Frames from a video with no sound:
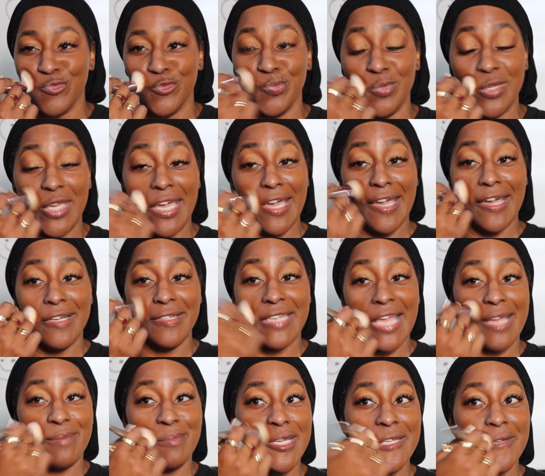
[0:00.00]
was
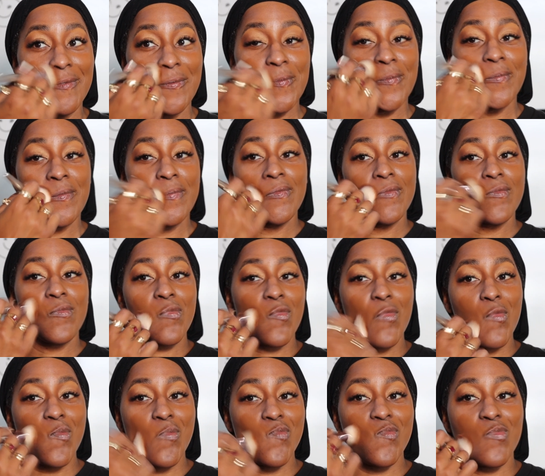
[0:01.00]
downsizing
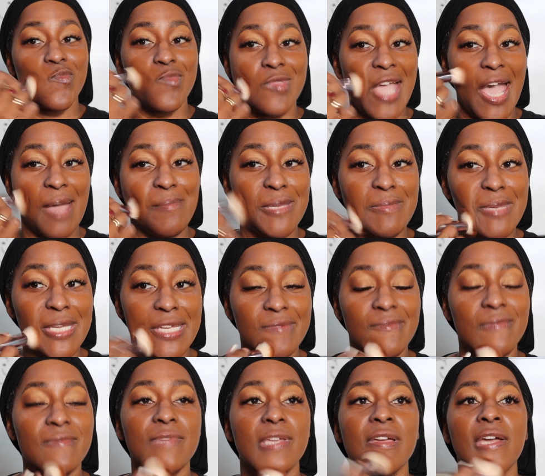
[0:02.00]
and getting
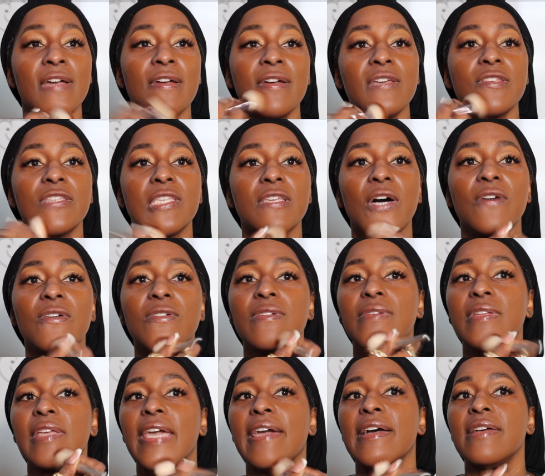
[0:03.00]
this
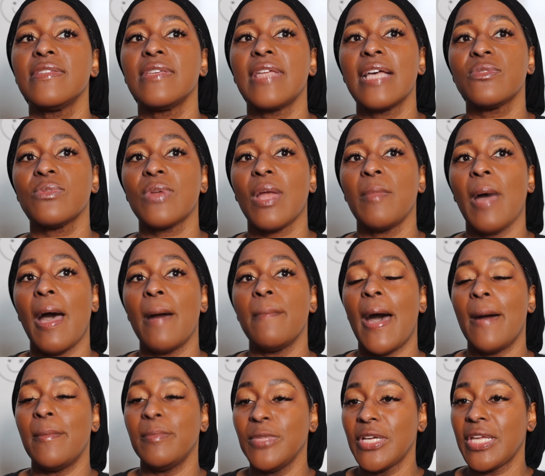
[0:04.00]
amazing palette.
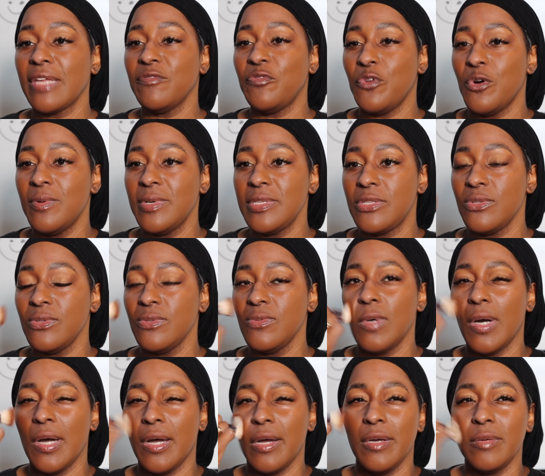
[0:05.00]
Now, the shade
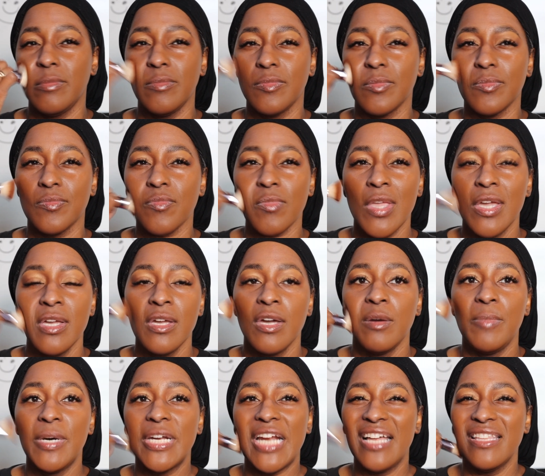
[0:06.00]
range is
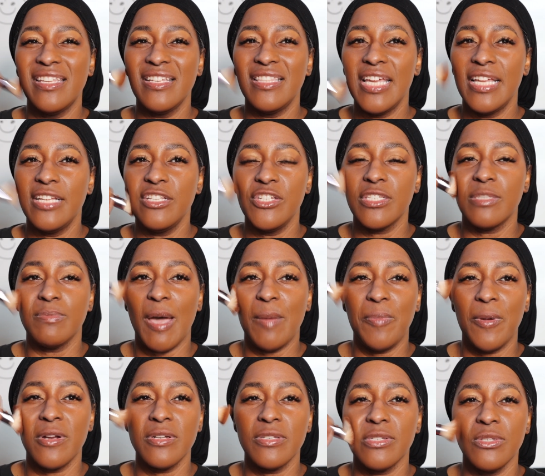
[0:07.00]
decent. I definitely
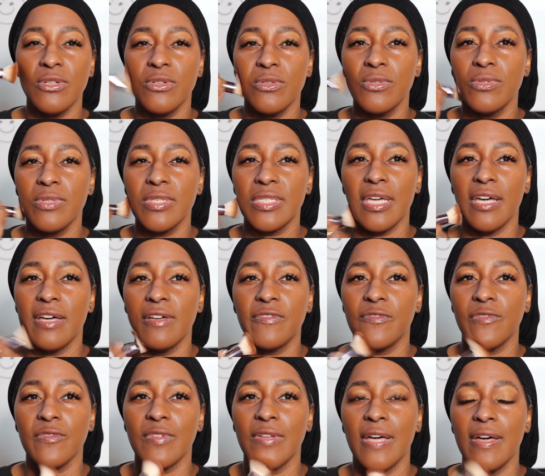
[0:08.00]
would need some darker
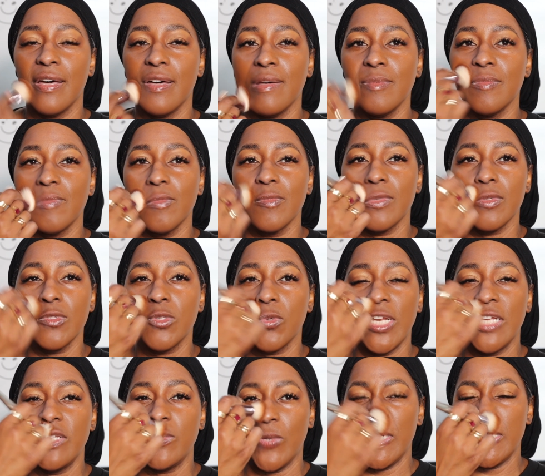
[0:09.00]
shades
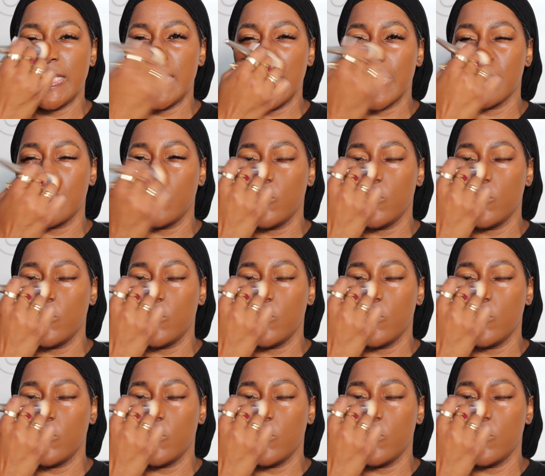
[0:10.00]
and a few